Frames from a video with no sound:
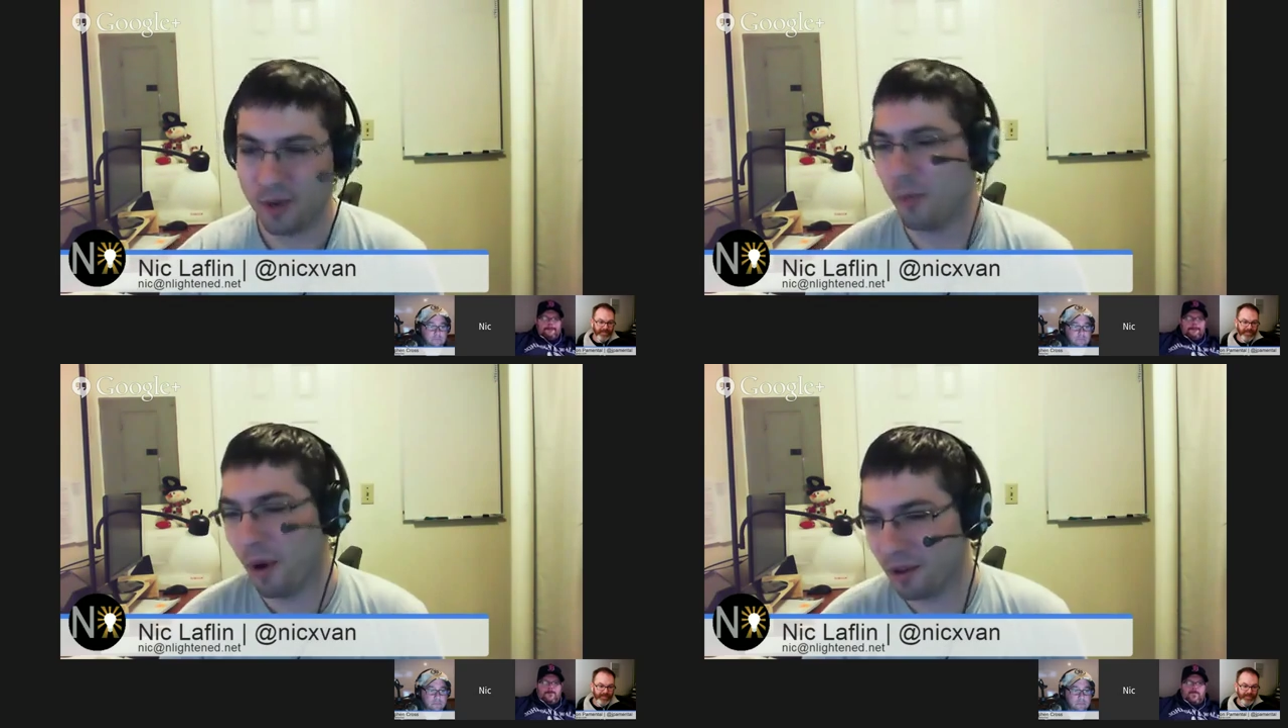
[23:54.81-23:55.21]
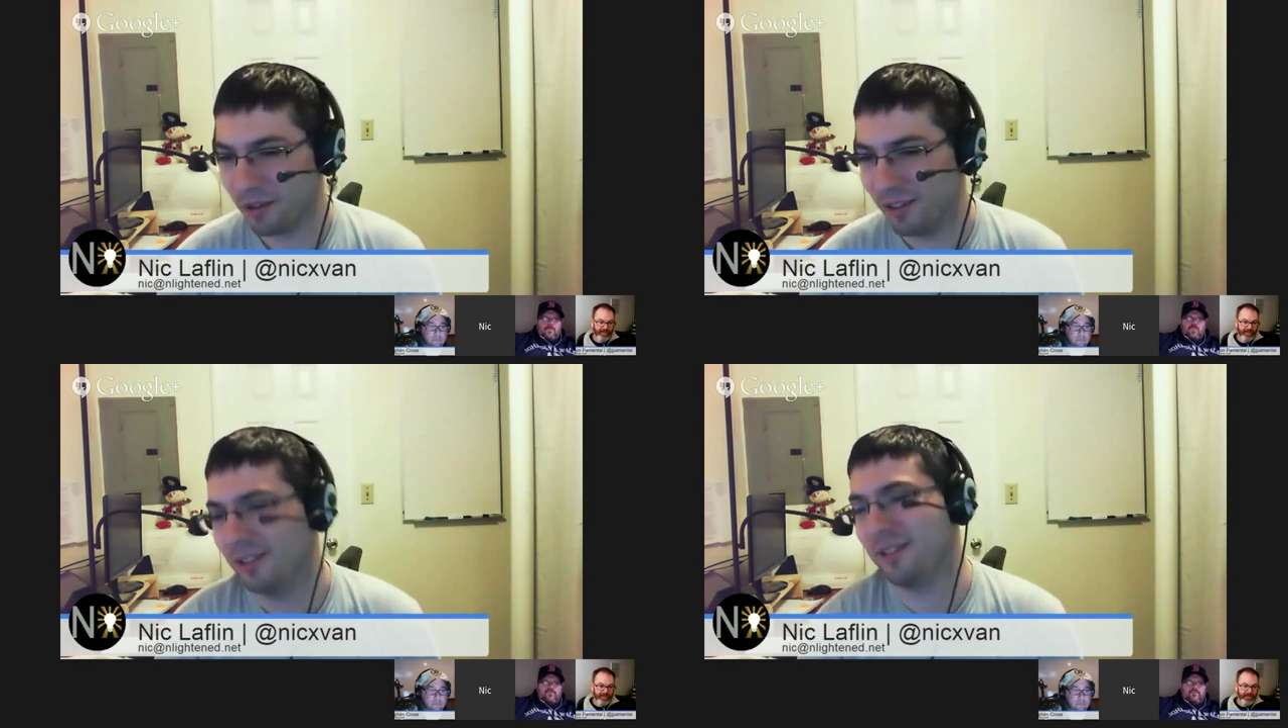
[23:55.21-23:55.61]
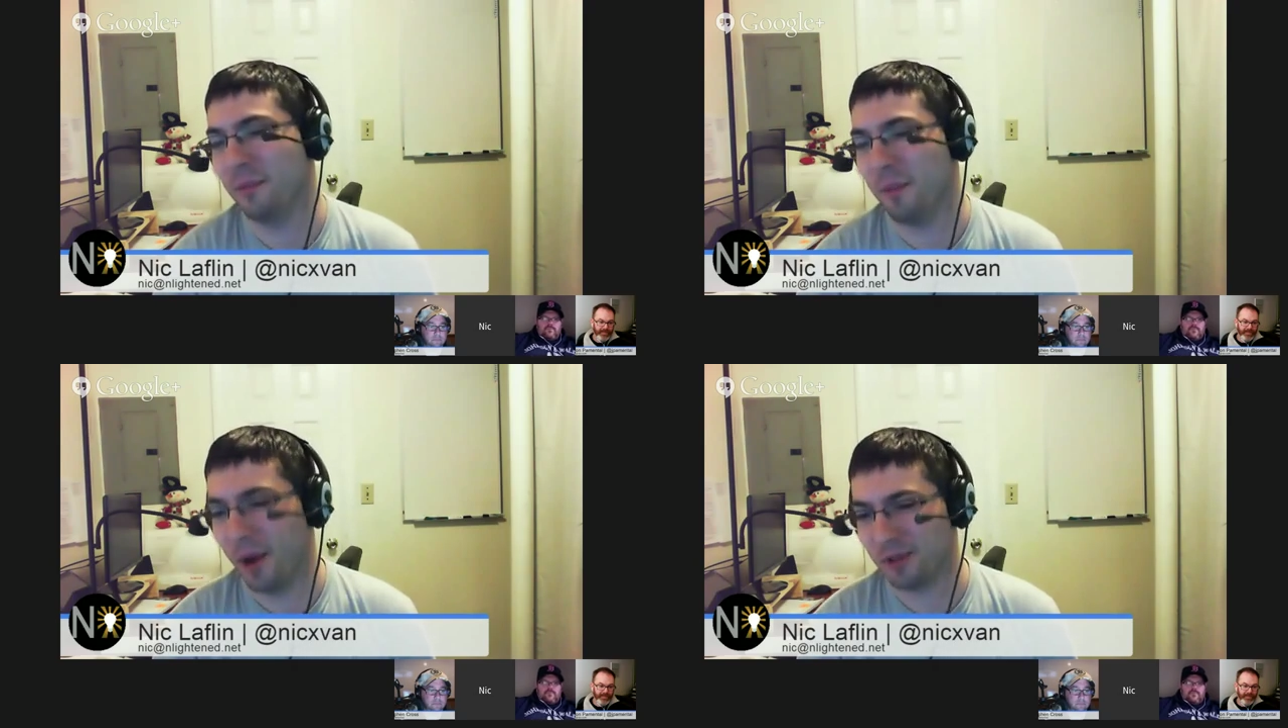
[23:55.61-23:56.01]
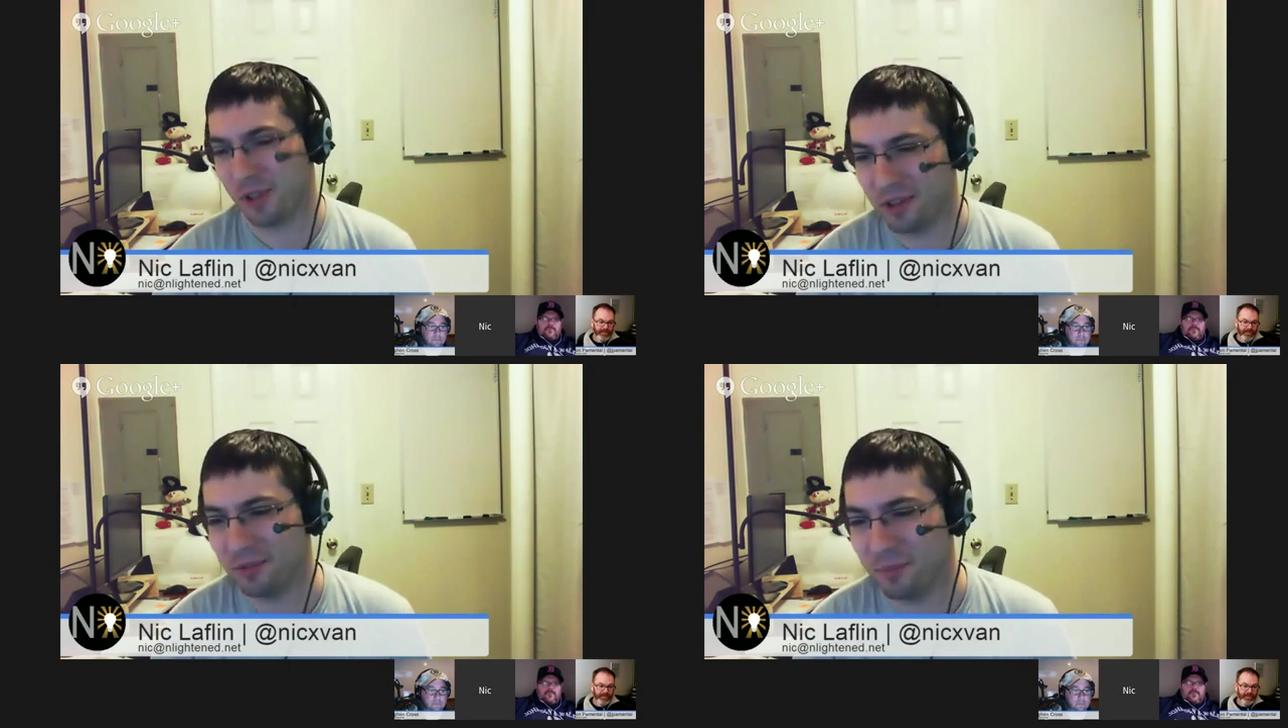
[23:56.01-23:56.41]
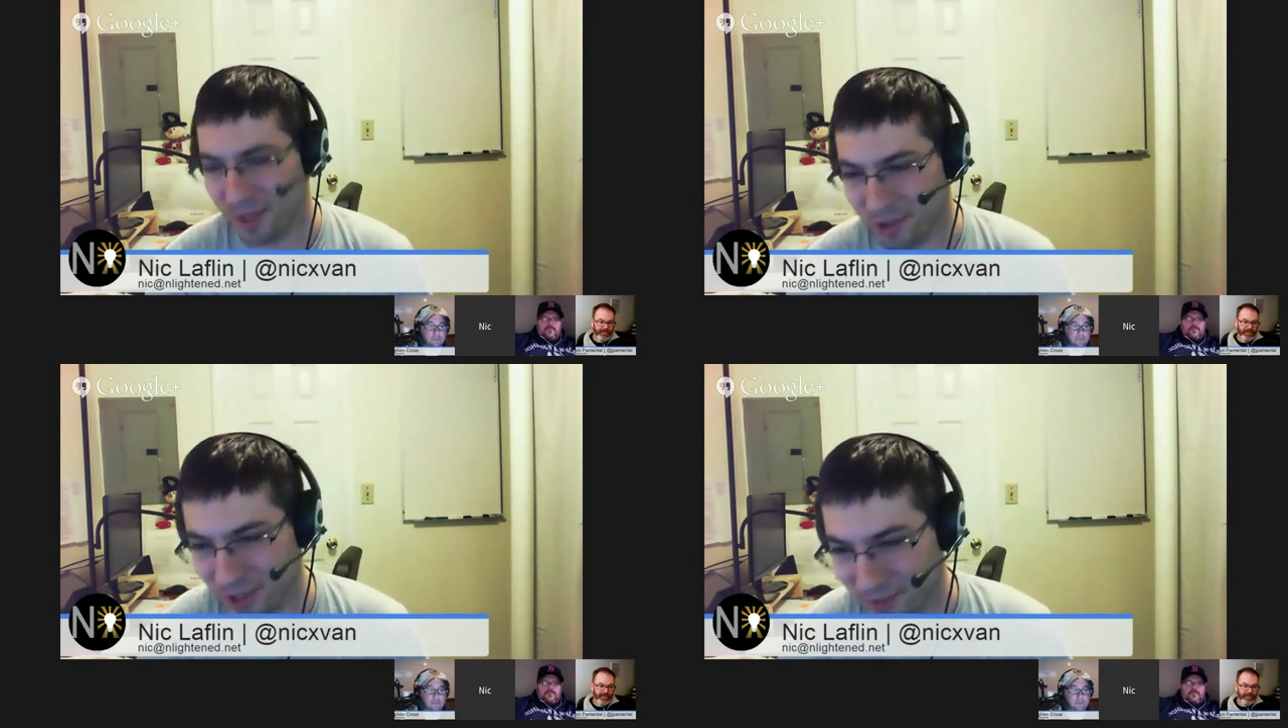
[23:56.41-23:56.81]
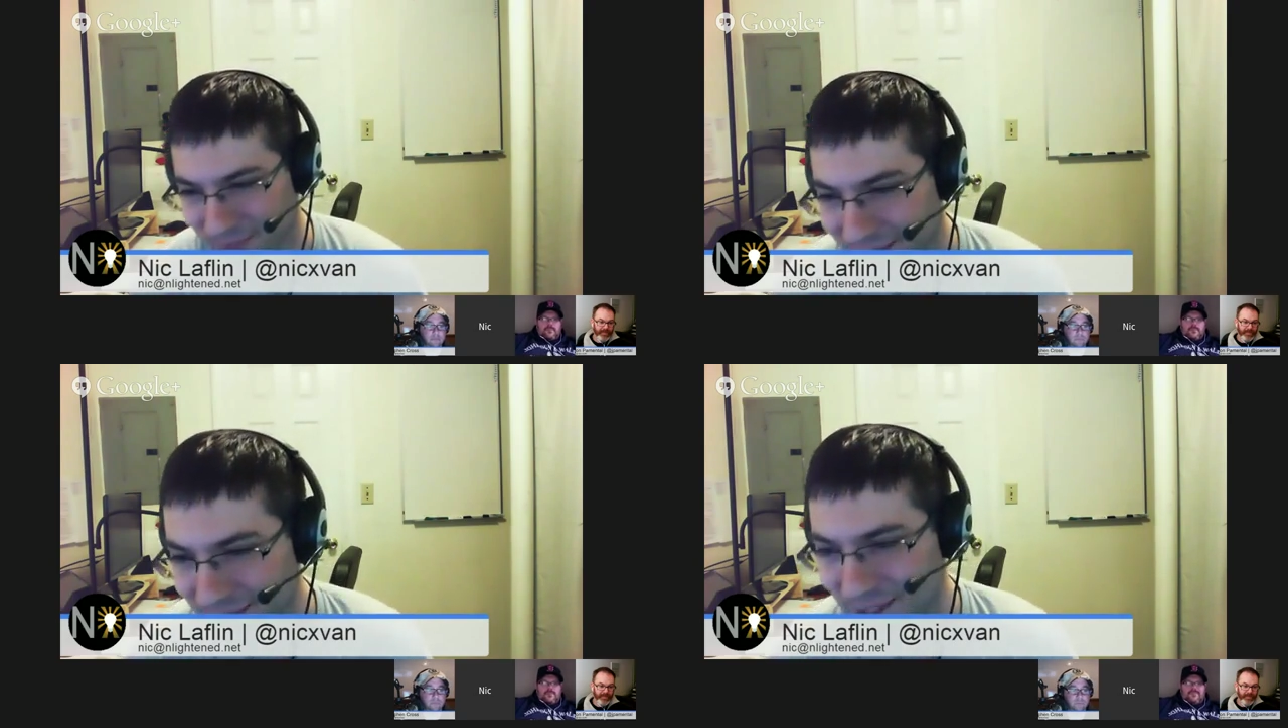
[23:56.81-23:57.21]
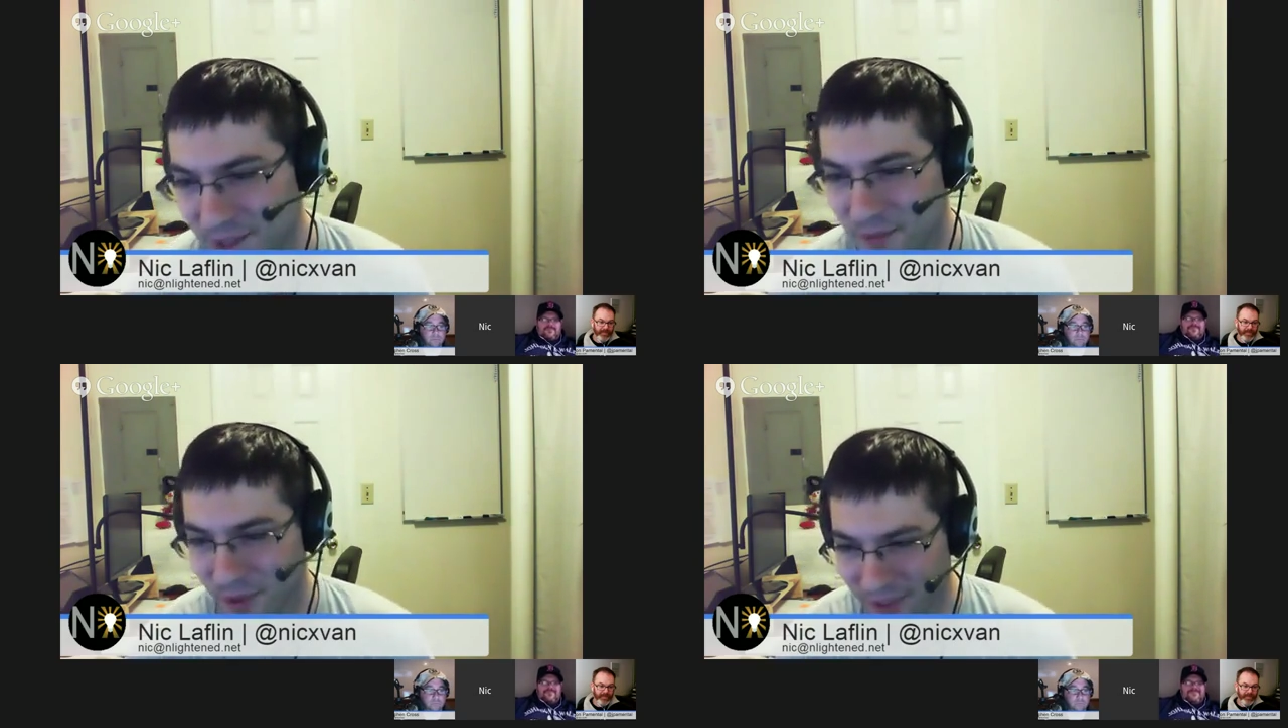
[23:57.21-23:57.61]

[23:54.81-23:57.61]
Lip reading: Well, the module's called MailChimp. It's very